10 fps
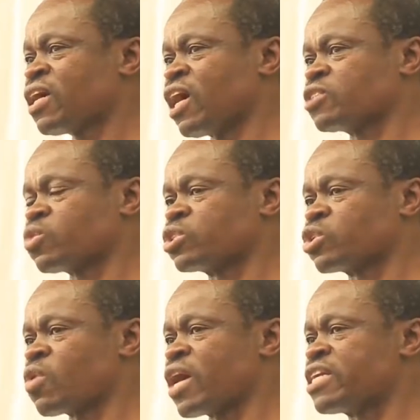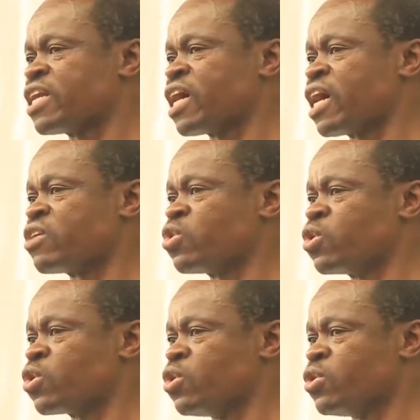as was Rwanda and
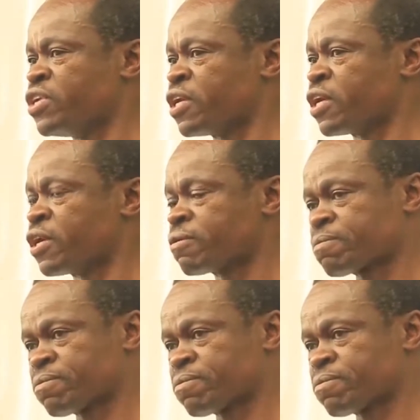Burundi.